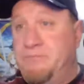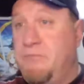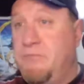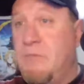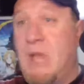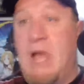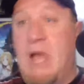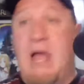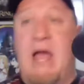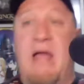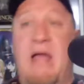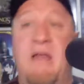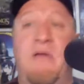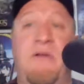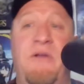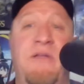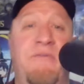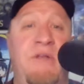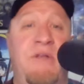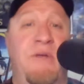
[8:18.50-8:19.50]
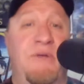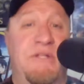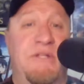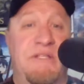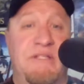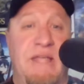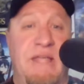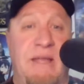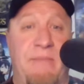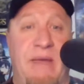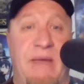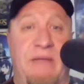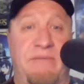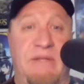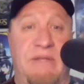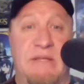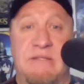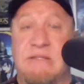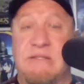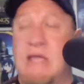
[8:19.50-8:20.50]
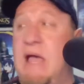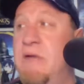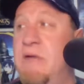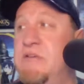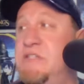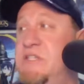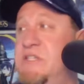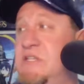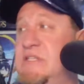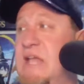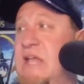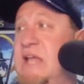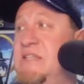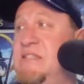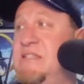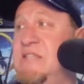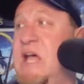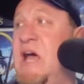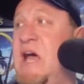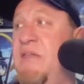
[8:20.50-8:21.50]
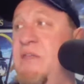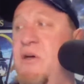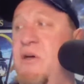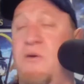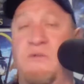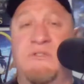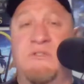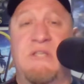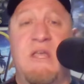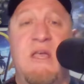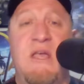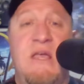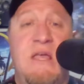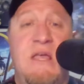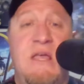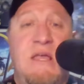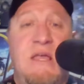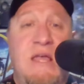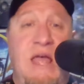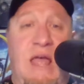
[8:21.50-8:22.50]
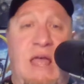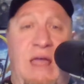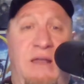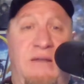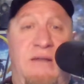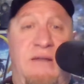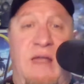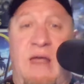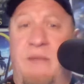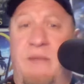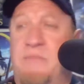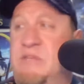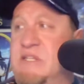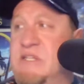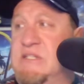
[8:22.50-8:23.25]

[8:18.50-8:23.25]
I don't even know what to say about this. I saw those and I'm just